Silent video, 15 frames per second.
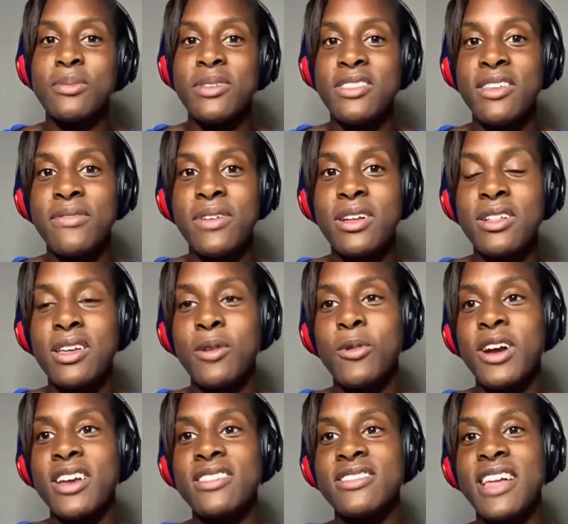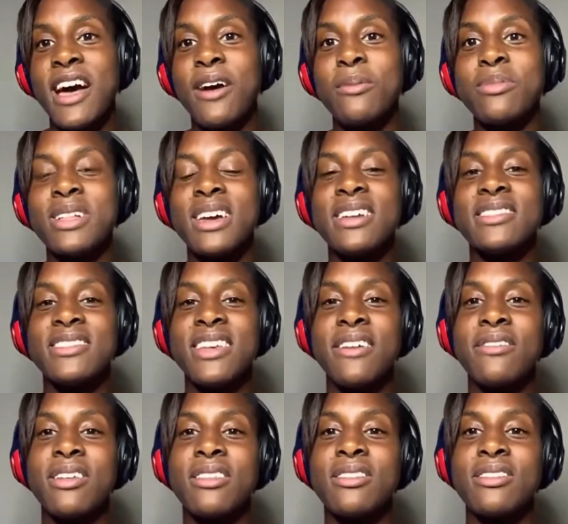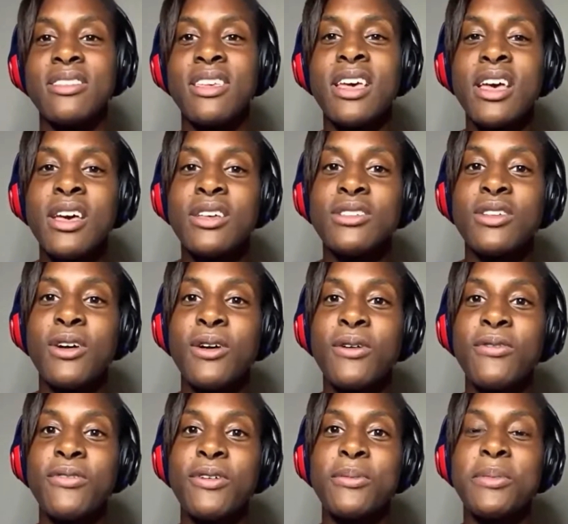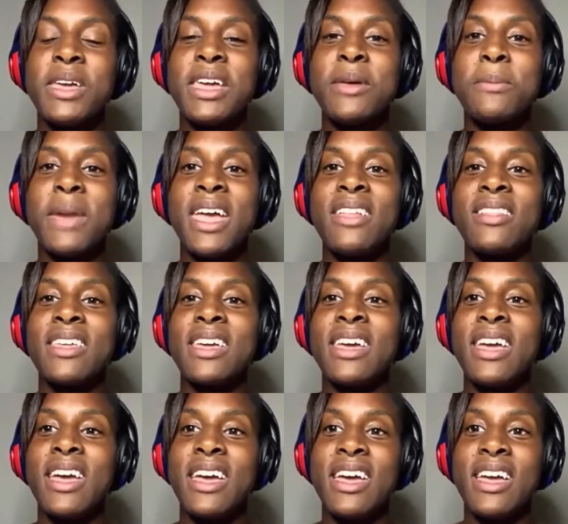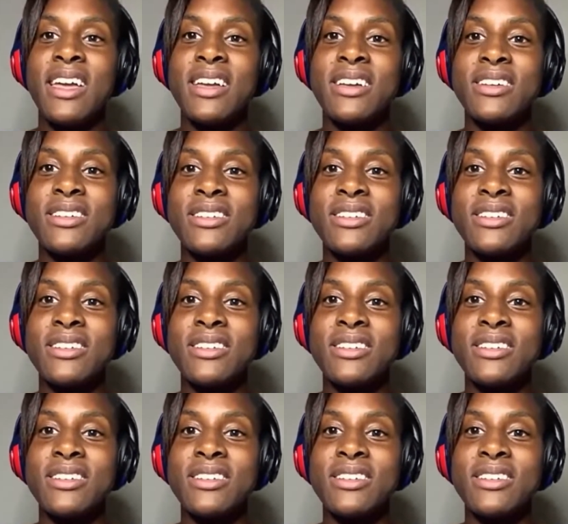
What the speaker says: specifically, whereas now I'm playing sevens. So for me, mainly it